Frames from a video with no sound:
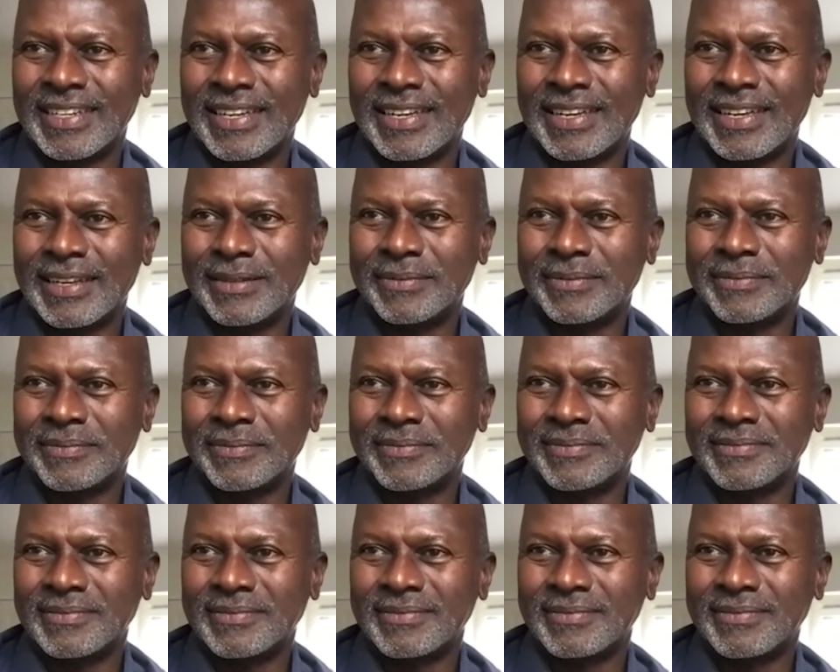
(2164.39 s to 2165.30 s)

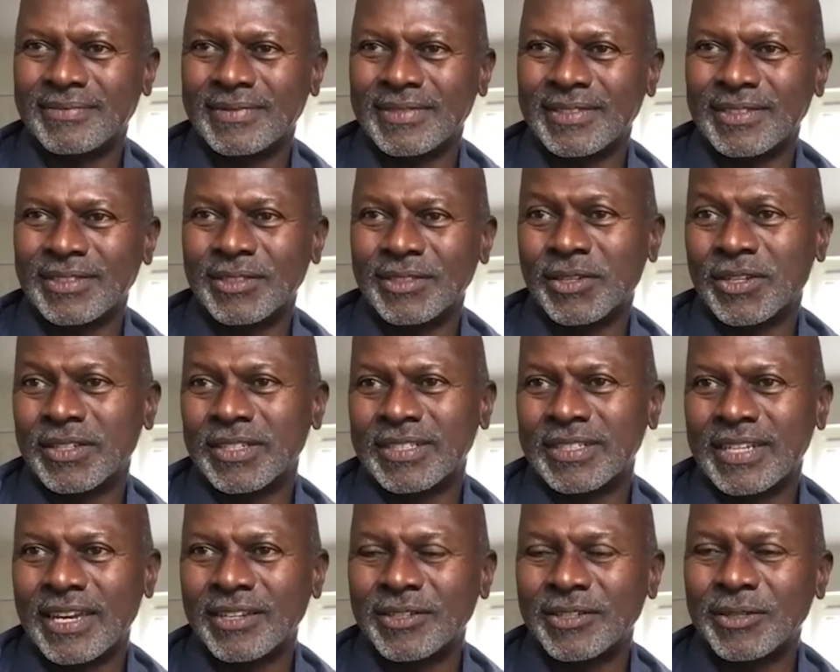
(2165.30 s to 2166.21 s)
you got a
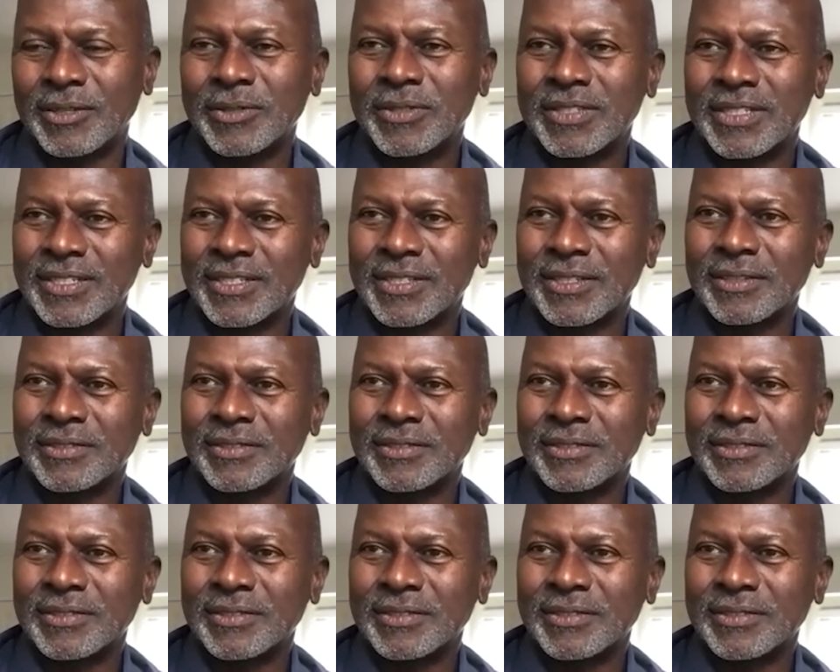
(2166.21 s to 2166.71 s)
diagnosis